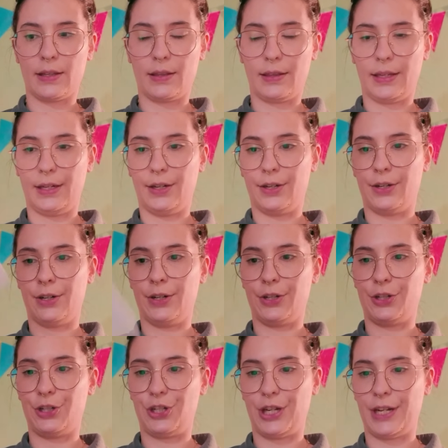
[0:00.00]
thinner
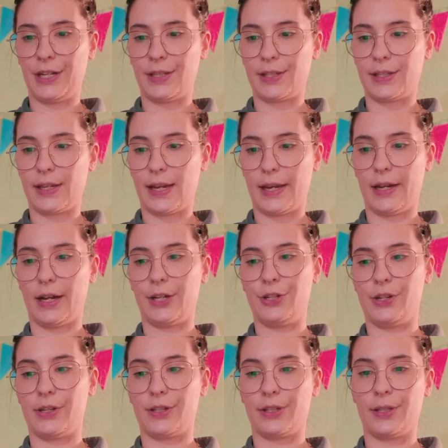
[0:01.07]
sheets, and I
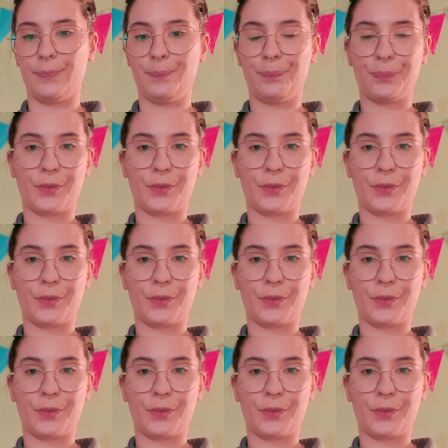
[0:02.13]
just